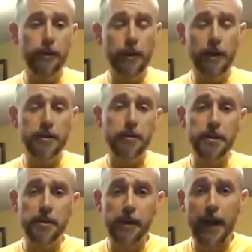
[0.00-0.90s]
not to
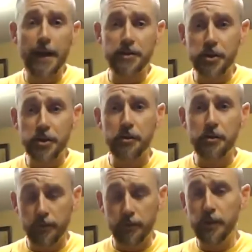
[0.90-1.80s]
mention the
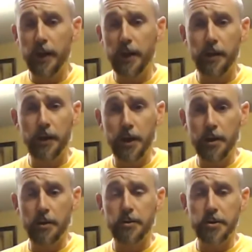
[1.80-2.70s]
acetone you get on the
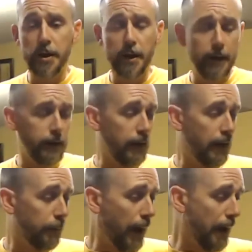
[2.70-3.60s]
nose.
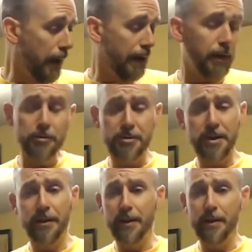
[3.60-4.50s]
I don't
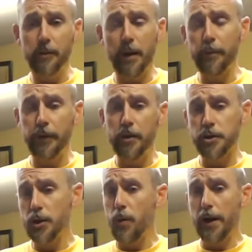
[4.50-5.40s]
think the Rebel Yell is
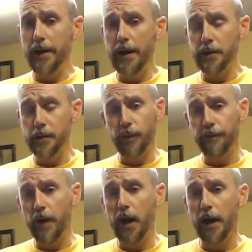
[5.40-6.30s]
quite as
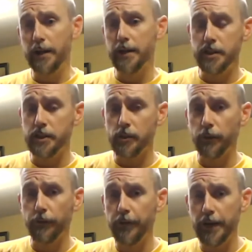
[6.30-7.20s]
refined as this
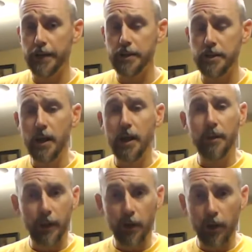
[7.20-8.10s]
Old Fitz,
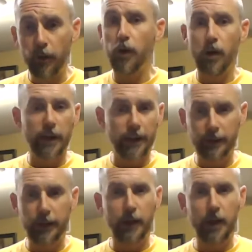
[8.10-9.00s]
but overall I think
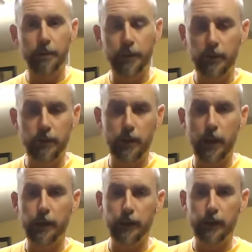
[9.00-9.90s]
they come
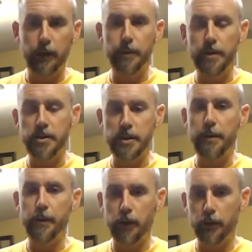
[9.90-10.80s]
to the
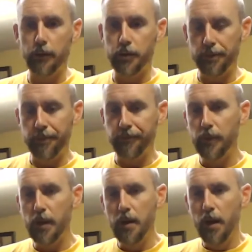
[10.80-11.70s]
same conclusion.
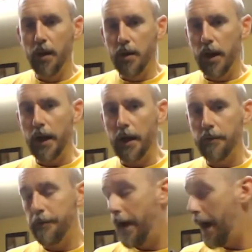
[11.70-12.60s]
Yeah.